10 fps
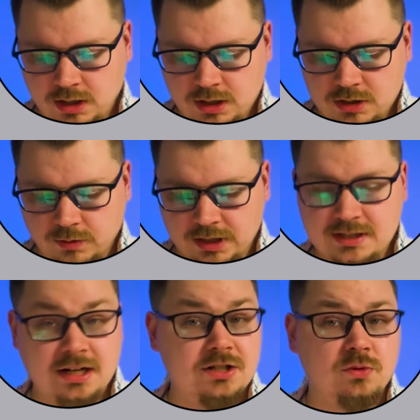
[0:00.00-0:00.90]
So we're going to
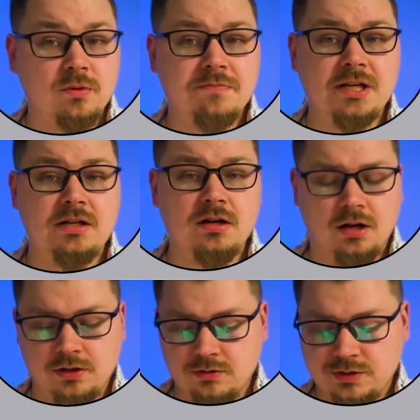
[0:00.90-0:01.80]
set it to repeat
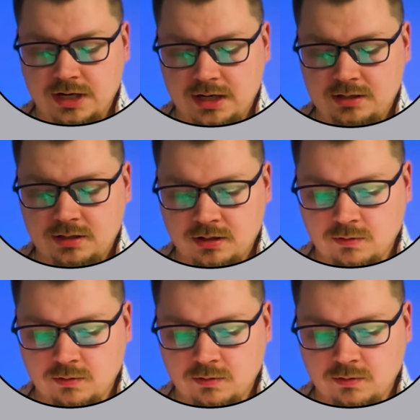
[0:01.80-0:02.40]
on those days.